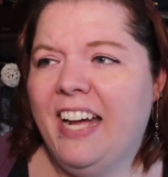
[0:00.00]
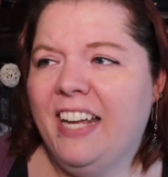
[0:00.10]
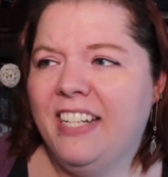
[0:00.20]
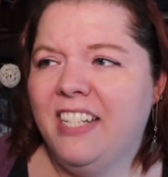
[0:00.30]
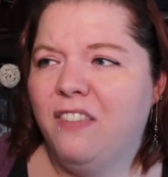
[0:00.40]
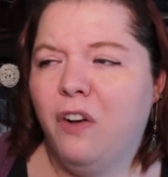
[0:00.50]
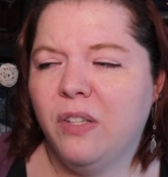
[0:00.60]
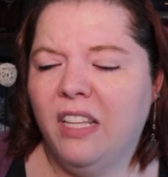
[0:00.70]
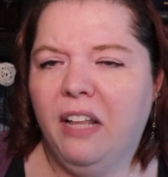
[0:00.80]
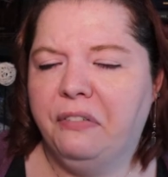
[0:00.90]
and
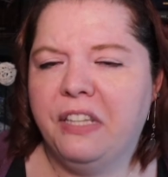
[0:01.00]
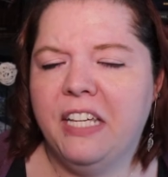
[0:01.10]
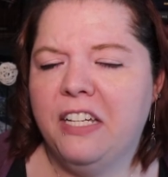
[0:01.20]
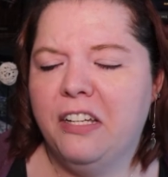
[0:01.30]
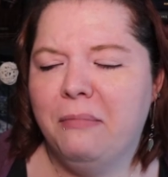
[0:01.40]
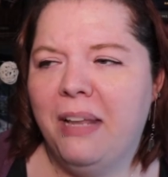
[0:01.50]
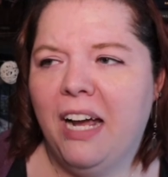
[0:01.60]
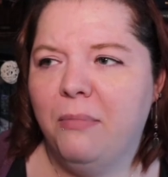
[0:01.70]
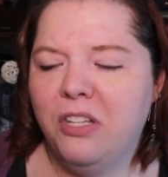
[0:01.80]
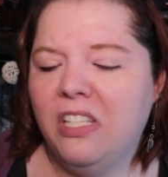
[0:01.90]
falls in love with him, and
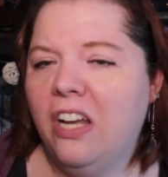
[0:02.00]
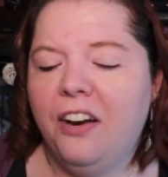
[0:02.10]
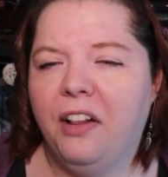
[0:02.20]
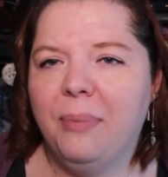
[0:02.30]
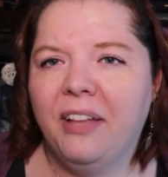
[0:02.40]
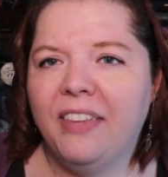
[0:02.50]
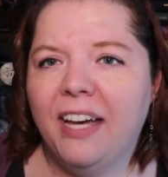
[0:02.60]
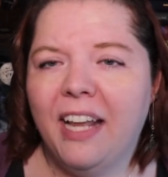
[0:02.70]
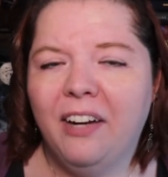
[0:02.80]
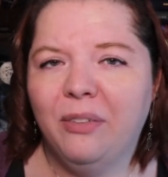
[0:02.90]
I'm just not all about
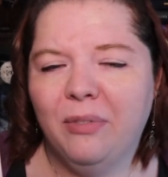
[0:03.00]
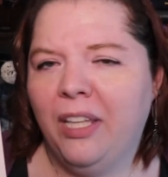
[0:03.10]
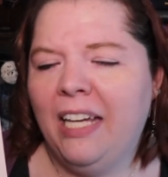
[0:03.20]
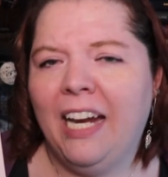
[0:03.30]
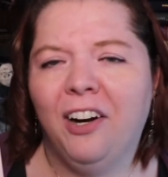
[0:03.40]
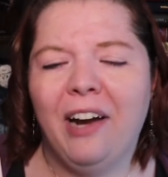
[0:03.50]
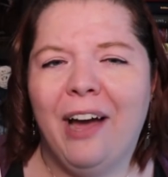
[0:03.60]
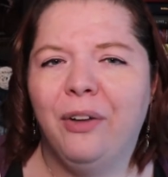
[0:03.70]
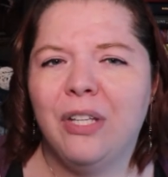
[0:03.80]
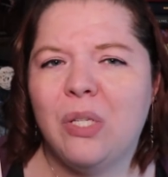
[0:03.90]
that. I don't really care
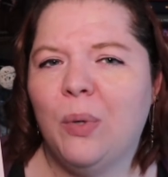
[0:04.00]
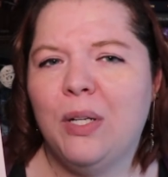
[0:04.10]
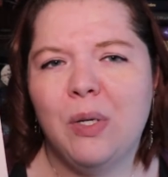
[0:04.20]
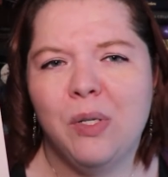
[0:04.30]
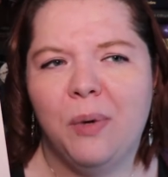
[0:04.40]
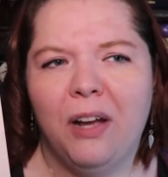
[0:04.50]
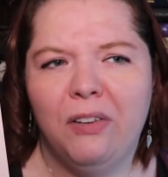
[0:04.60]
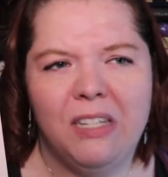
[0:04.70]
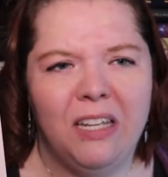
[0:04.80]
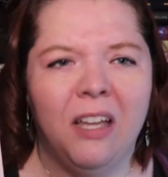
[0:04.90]
how the story turns
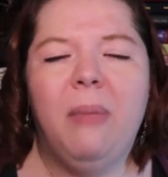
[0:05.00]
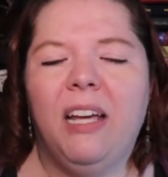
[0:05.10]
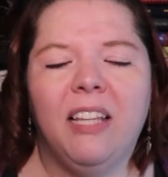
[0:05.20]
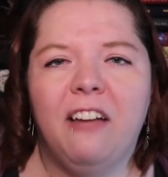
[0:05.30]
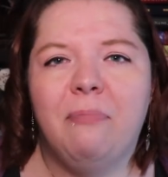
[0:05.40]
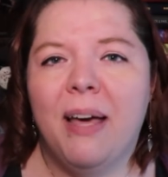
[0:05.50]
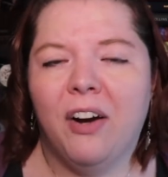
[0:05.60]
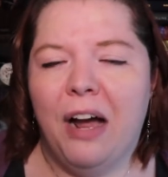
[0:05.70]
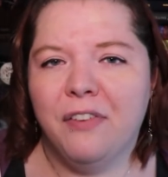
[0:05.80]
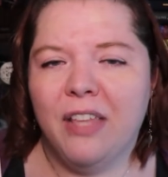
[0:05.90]
around to make life
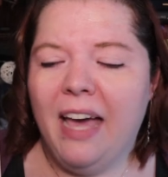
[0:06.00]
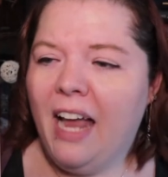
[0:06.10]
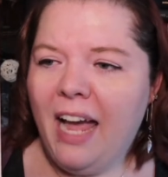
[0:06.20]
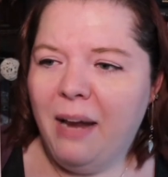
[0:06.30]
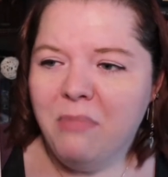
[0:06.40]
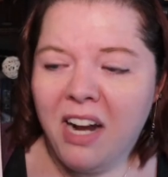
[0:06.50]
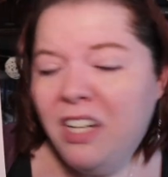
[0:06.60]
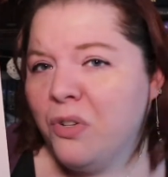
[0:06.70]
better after that. I am not